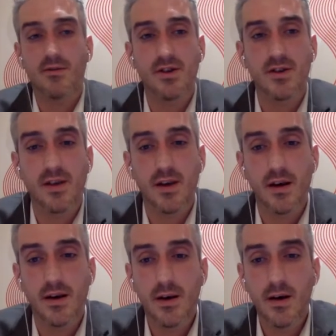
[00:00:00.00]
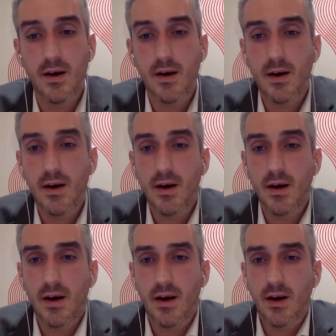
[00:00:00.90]
just to
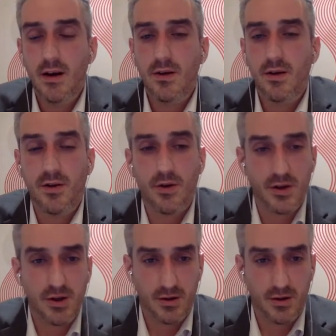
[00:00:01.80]
sort of